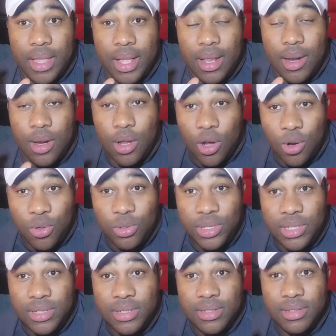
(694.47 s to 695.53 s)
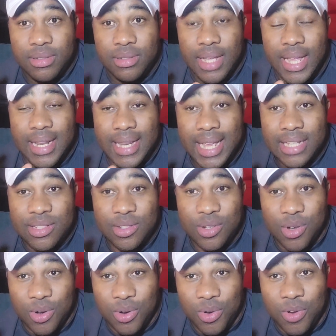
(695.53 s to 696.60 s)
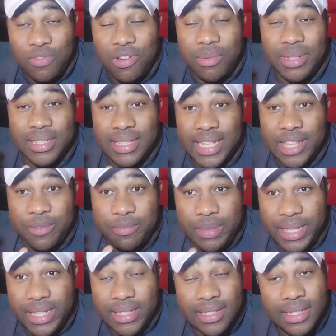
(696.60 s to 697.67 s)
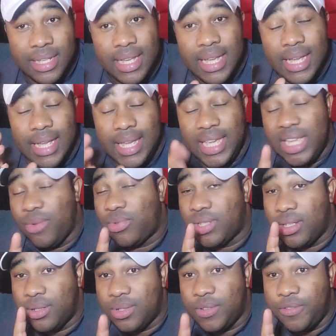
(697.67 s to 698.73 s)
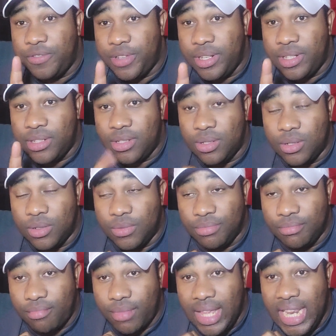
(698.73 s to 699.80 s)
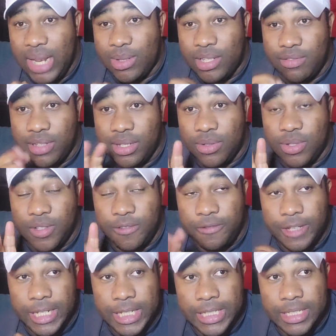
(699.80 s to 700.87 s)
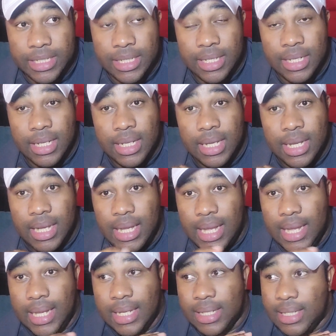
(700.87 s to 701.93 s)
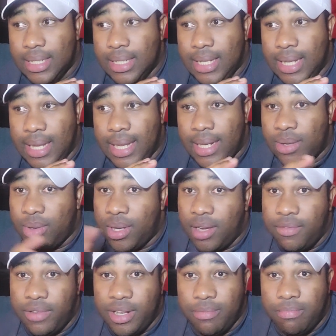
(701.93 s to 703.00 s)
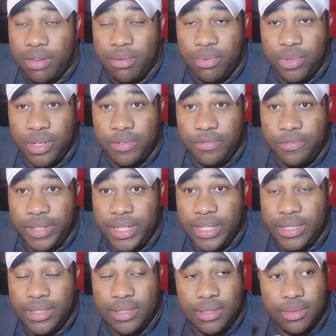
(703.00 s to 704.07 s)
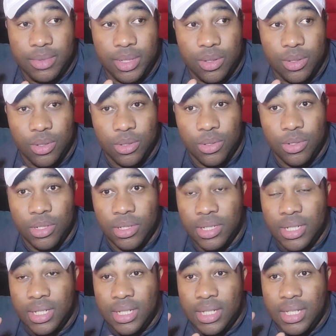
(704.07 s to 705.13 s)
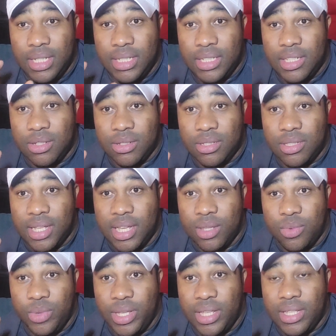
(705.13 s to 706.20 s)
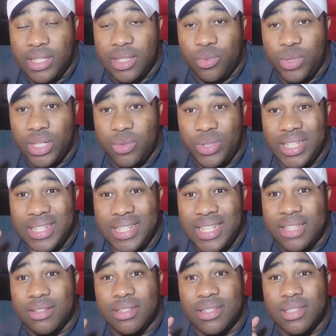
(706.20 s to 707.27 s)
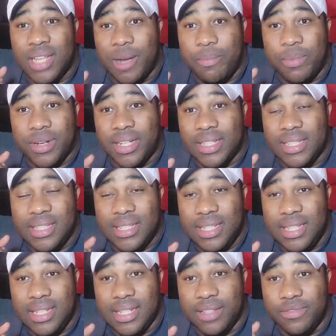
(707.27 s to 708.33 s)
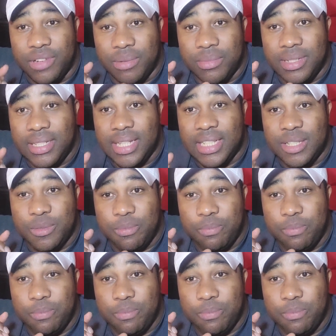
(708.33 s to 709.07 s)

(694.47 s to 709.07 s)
allowed a next goal from a set piece. It was a good finish though. It was a really good finish. And I don't have any problem with the finish, with the goal. It's just that we need to stop conceding from set